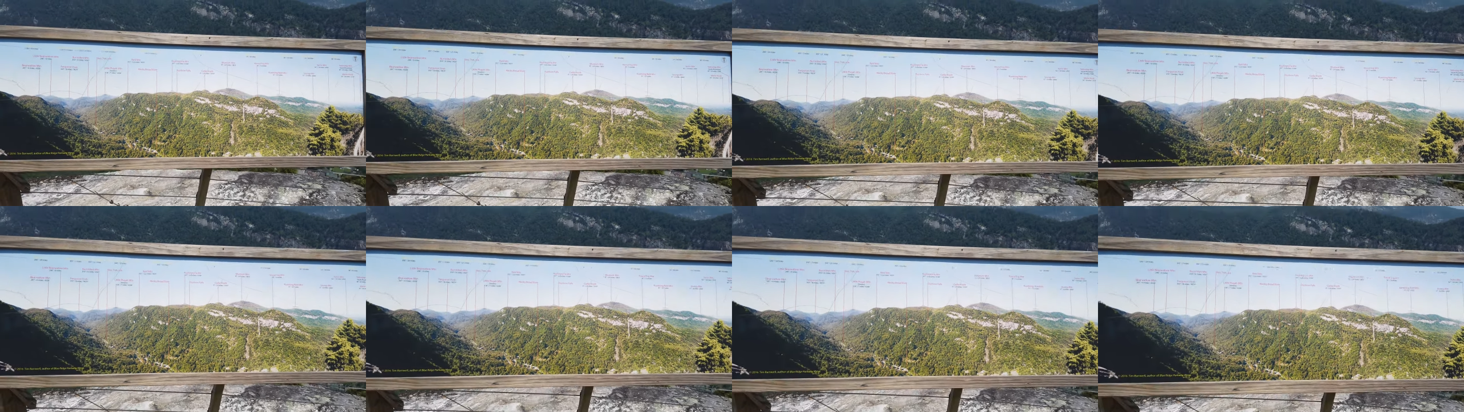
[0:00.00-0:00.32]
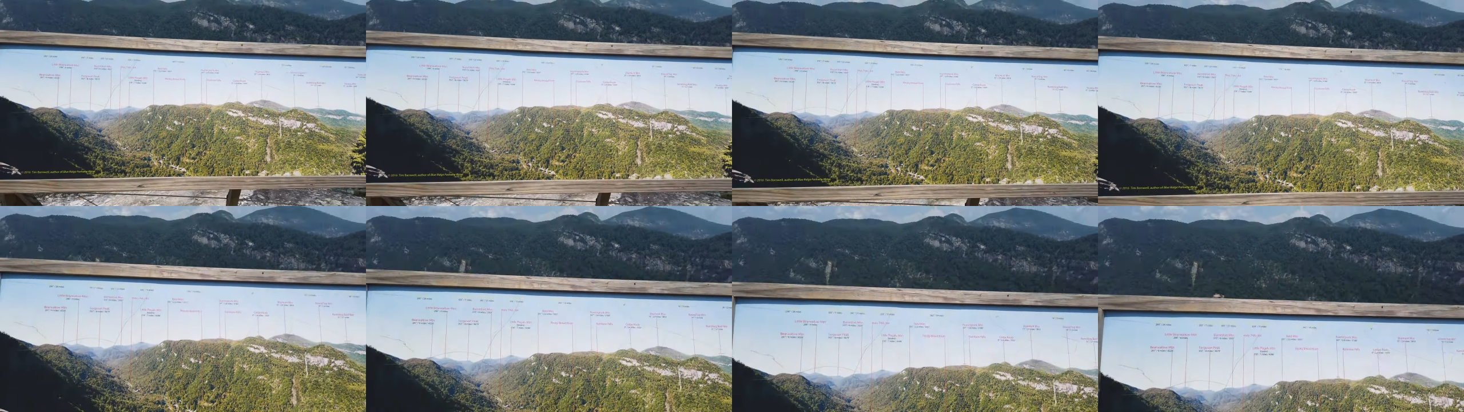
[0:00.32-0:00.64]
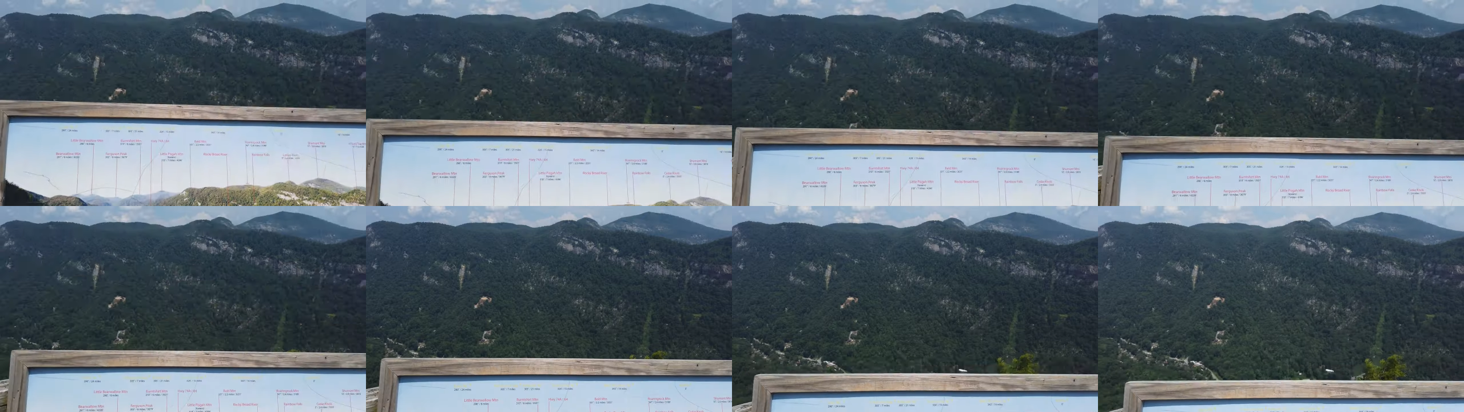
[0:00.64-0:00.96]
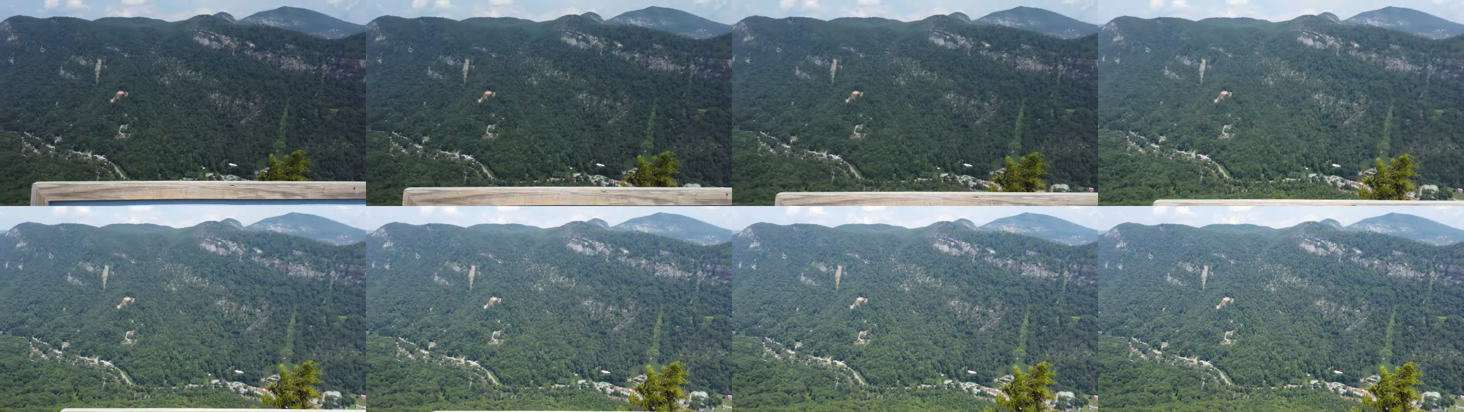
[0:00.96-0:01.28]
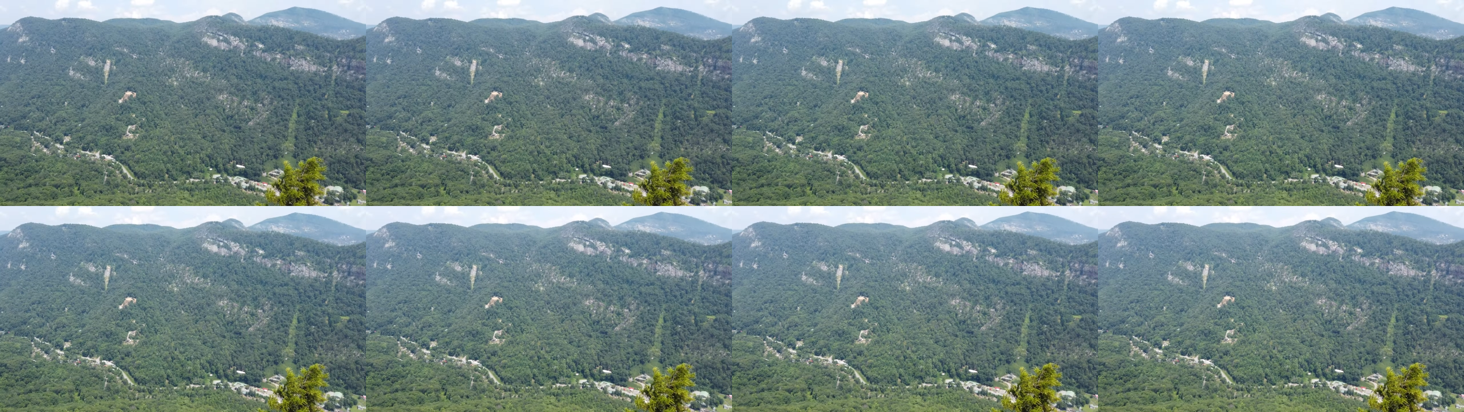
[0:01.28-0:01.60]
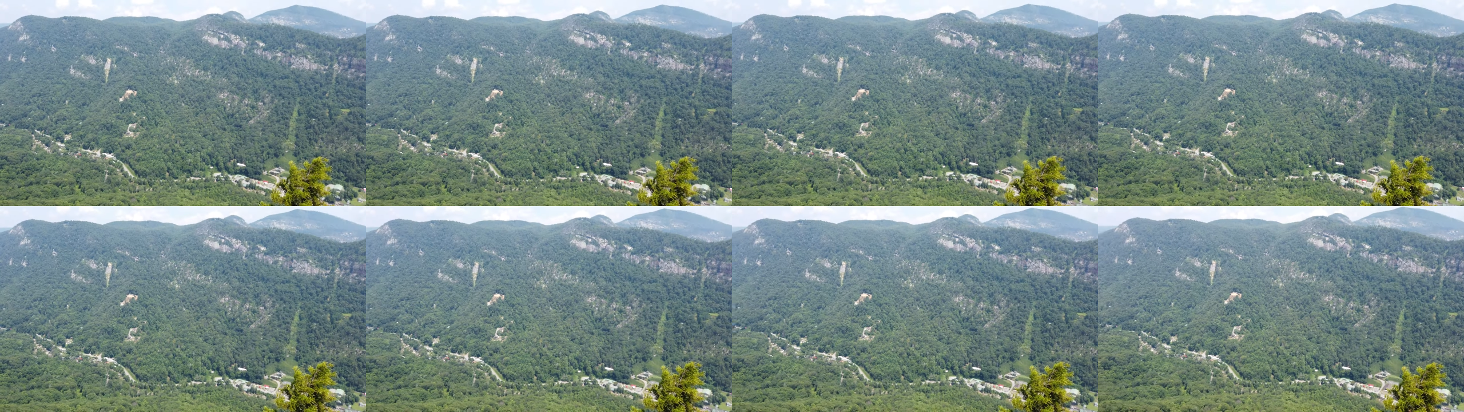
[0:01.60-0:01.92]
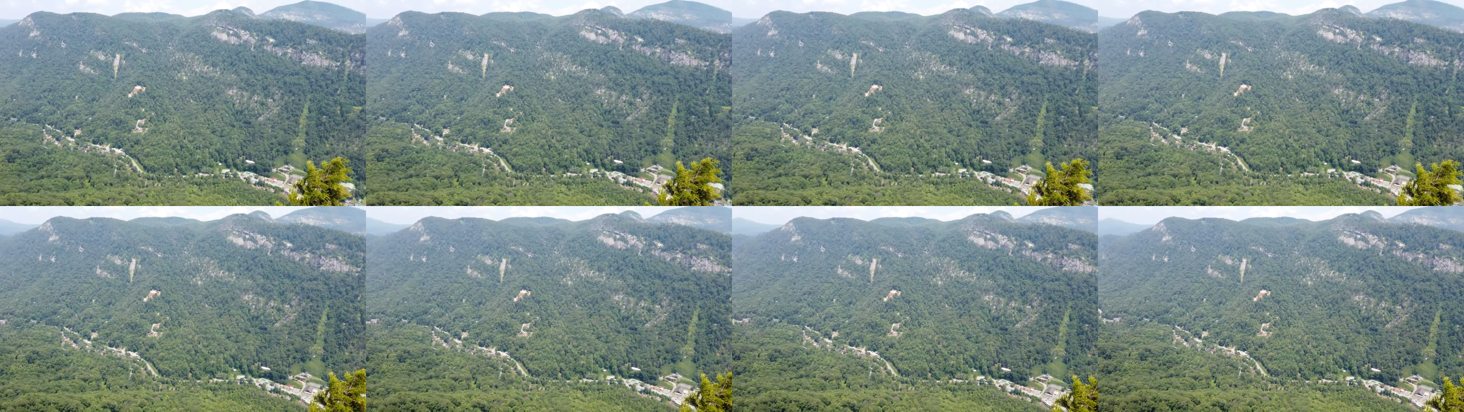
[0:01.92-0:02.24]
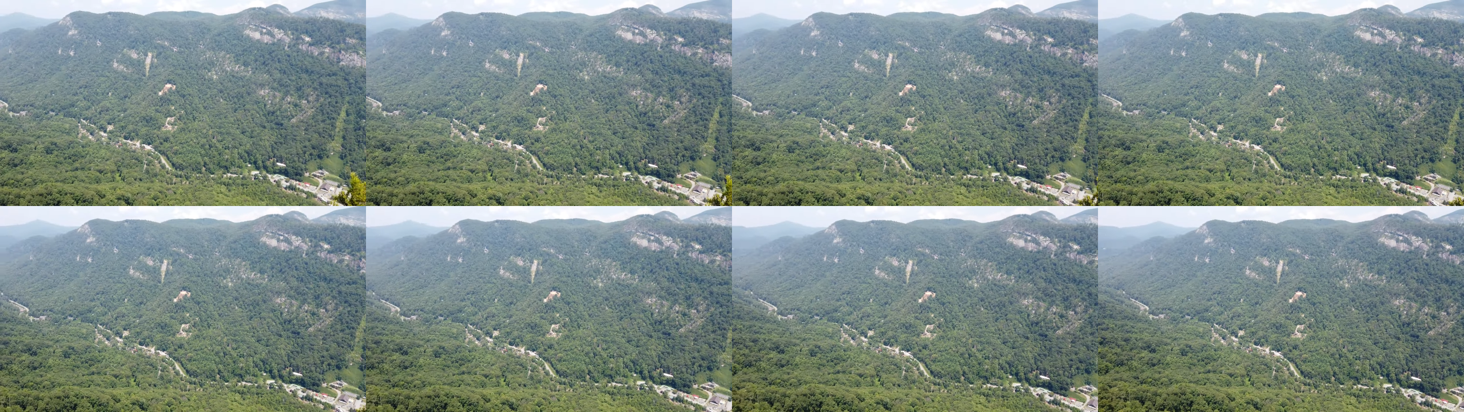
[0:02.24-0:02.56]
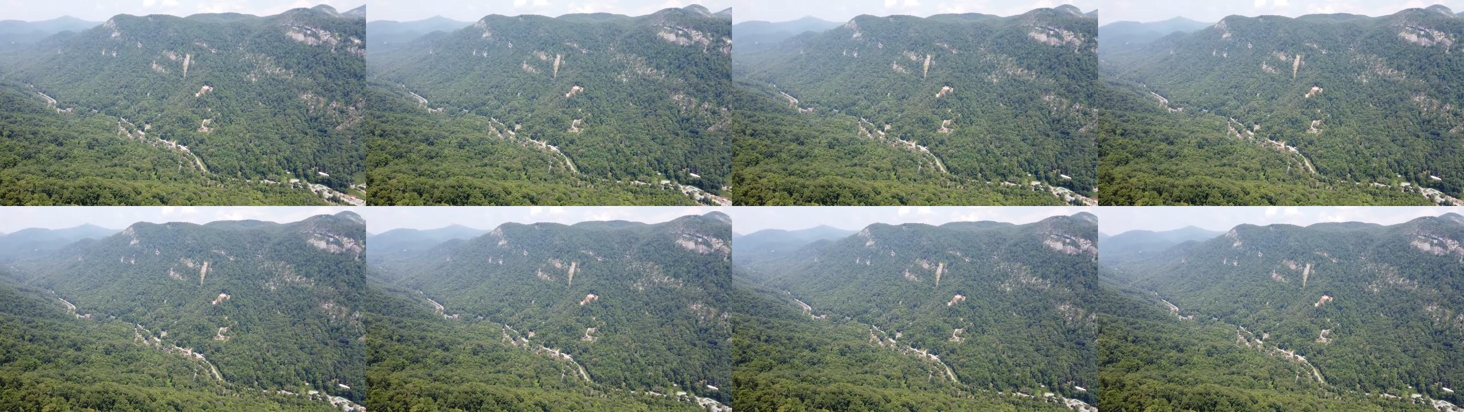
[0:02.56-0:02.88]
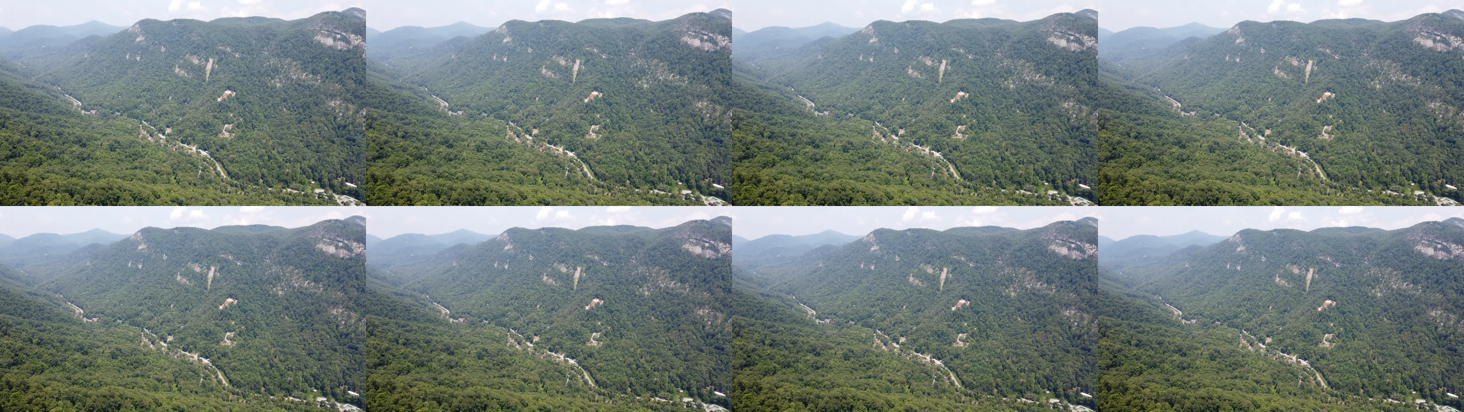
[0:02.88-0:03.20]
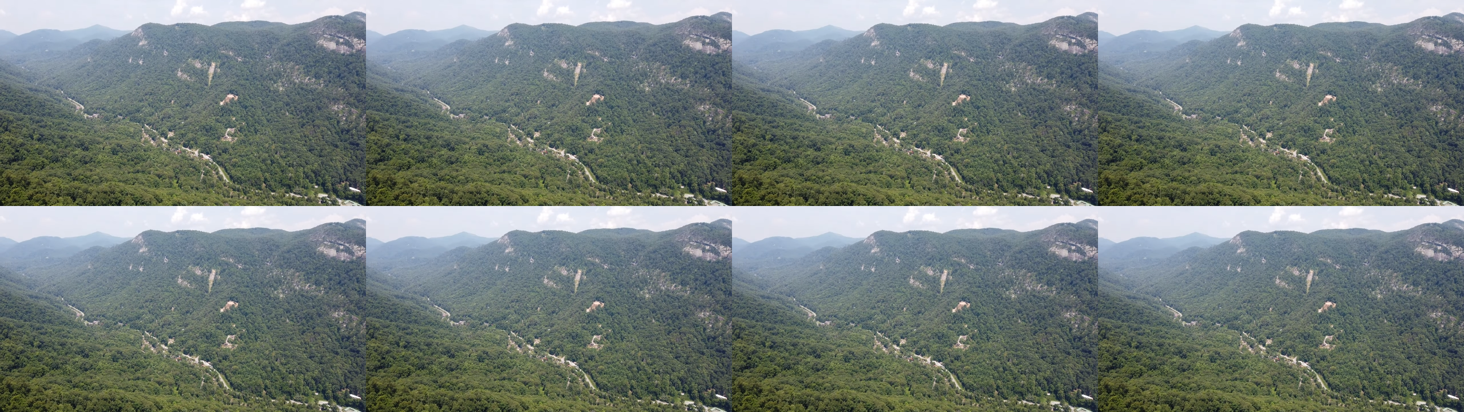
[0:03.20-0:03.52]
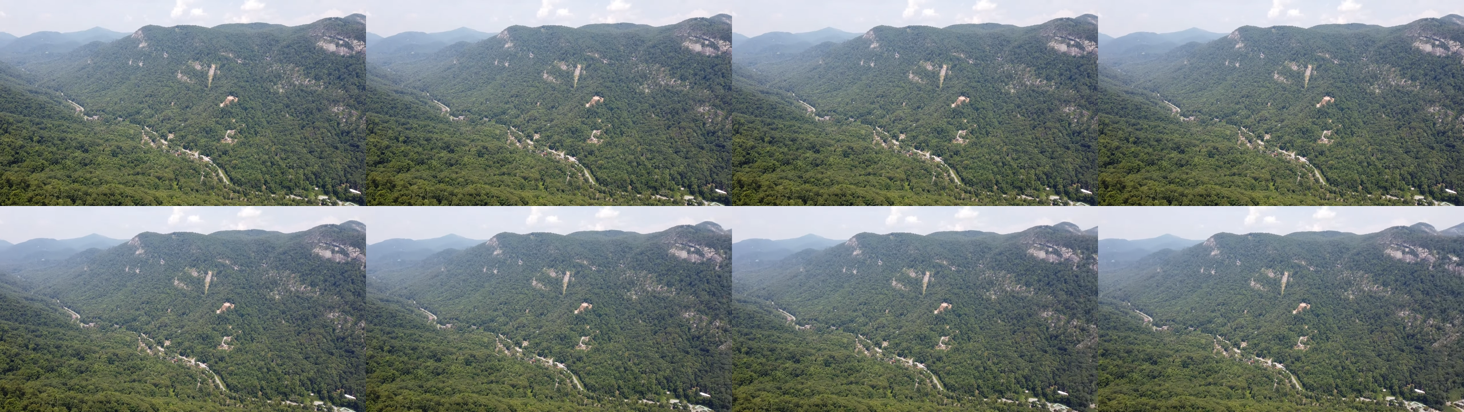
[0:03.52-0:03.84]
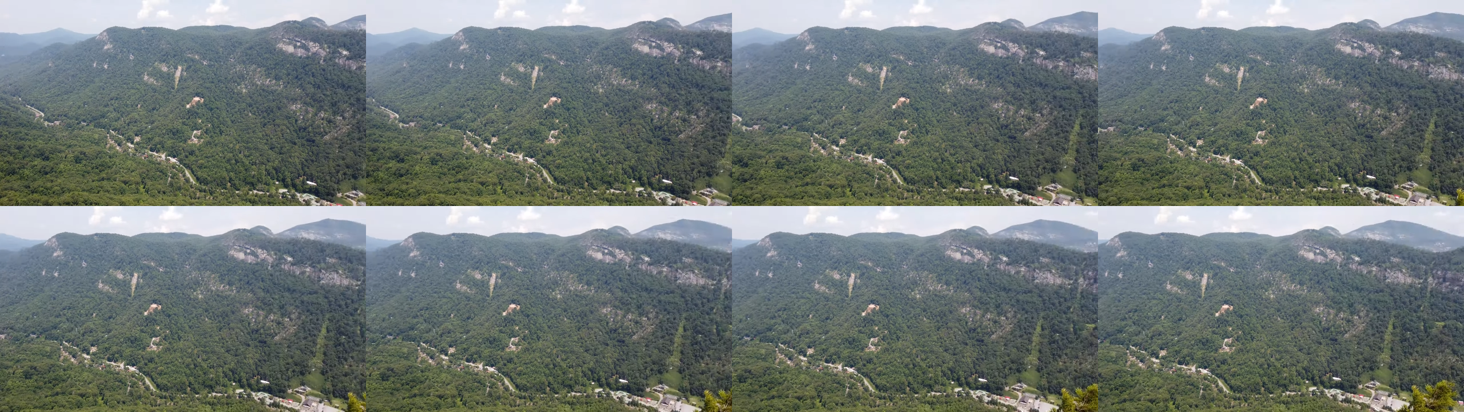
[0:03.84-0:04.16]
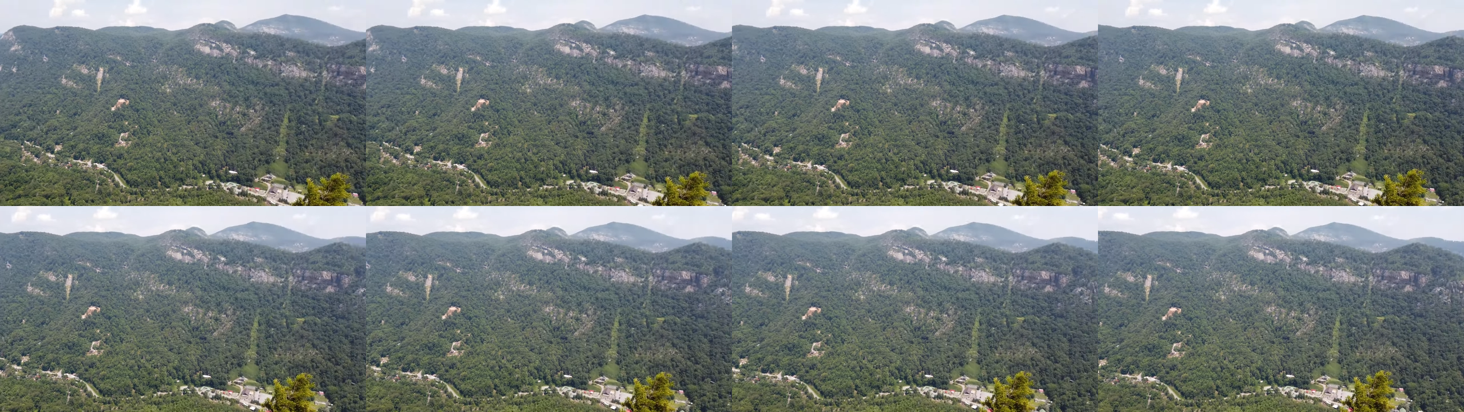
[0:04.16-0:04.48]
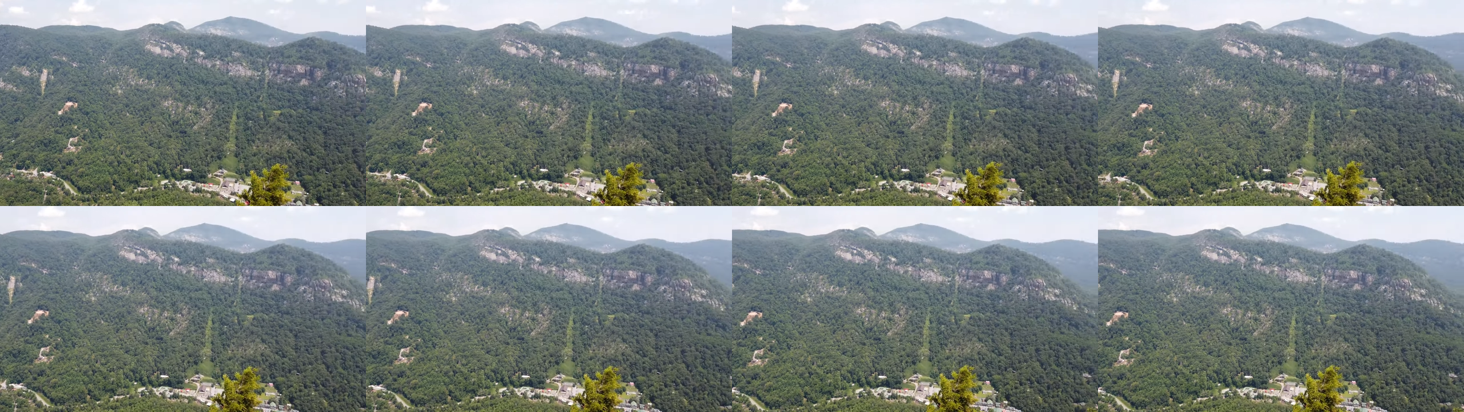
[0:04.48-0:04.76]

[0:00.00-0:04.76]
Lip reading: Nobody's mouth can be seen.